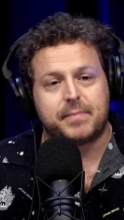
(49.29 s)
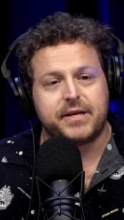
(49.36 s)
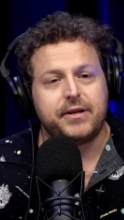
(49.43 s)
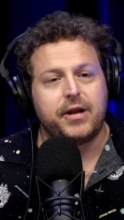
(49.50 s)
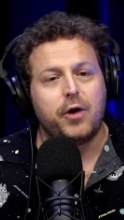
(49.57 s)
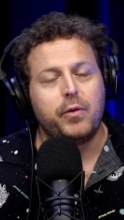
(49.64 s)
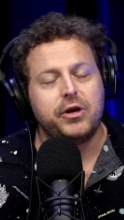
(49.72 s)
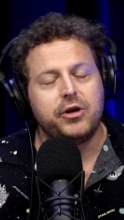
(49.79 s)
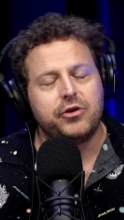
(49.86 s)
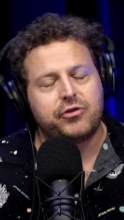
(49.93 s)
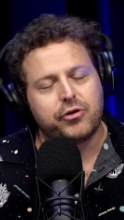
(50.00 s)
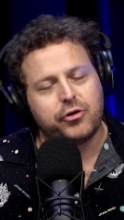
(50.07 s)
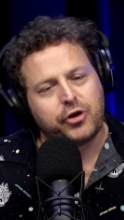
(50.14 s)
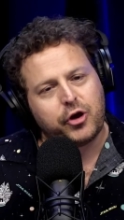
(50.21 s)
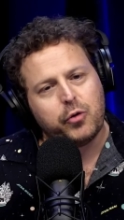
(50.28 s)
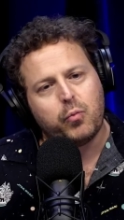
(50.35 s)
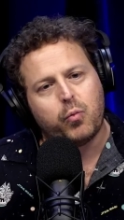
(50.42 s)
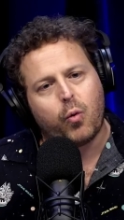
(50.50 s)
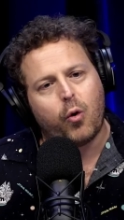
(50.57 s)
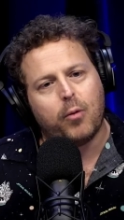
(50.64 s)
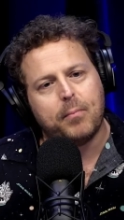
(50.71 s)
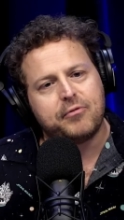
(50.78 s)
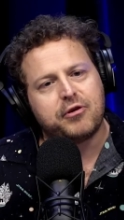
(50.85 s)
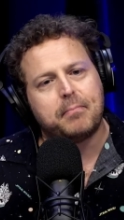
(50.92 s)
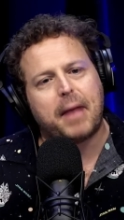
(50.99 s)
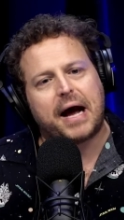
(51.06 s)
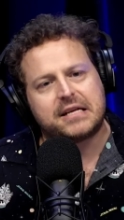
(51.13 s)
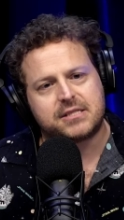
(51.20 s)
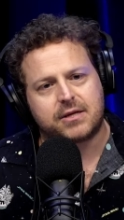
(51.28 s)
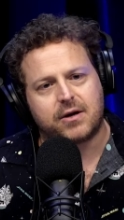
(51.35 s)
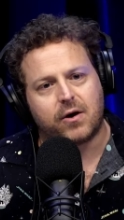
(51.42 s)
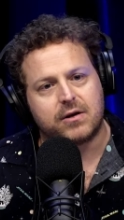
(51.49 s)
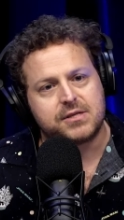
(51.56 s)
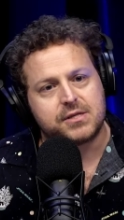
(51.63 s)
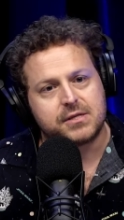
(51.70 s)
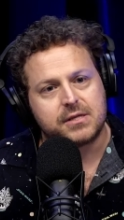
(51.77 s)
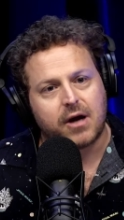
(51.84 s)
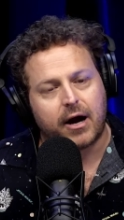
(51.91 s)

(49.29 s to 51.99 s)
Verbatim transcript: And you know what you do? You warm to mascots.